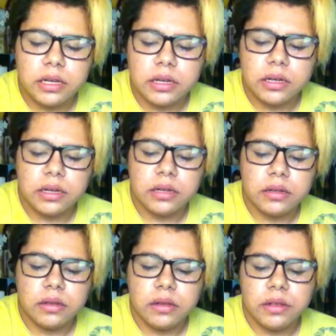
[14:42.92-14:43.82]
You people
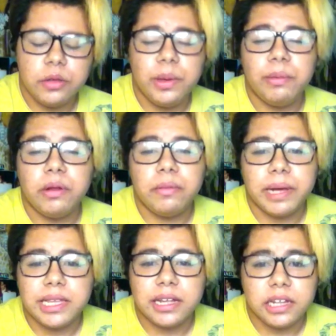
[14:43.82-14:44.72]
are basically
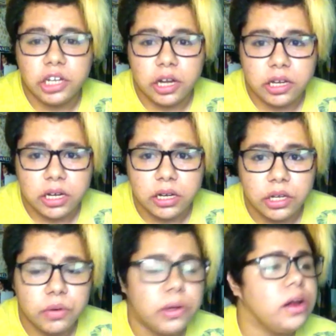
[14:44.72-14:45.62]
judging. You are not
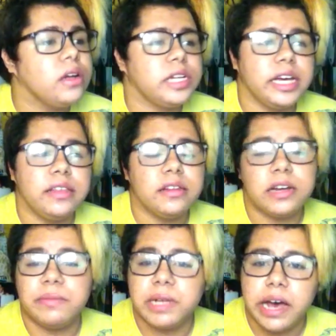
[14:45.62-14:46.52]
taking the time to
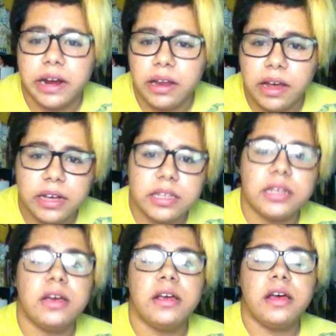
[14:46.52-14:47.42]
analyze
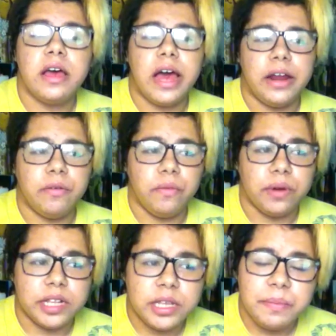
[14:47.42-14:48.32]
and
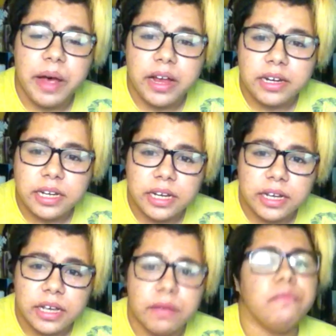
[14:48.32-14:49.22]
respecting him for what
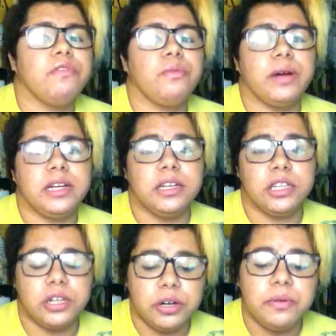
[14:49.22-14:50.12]
he's doing,
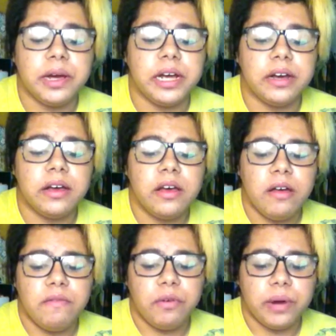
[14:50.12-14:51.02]
for what he's
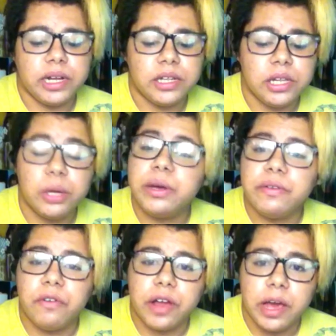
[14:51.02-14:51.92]
doing for
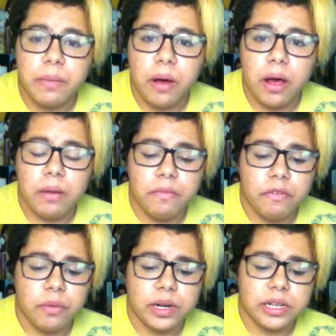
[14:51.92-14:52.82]
K-pop, for what he's
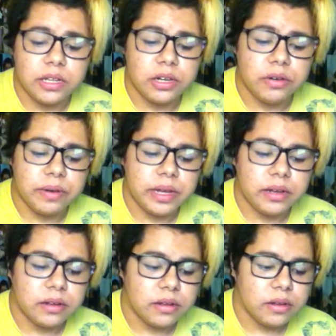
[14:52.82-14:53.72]
doing
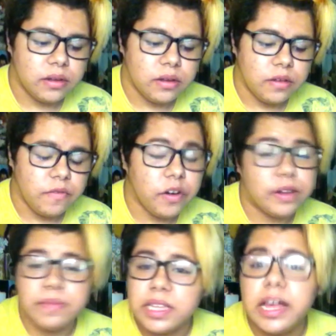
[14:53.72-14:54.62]
for himself,
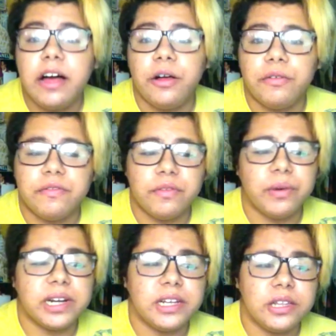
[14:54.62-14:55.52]
for what he's
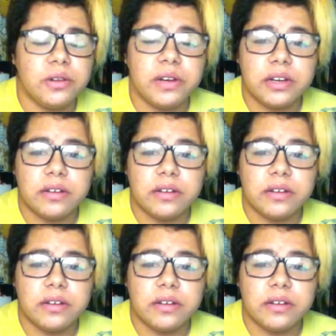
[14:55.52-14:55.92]
doing for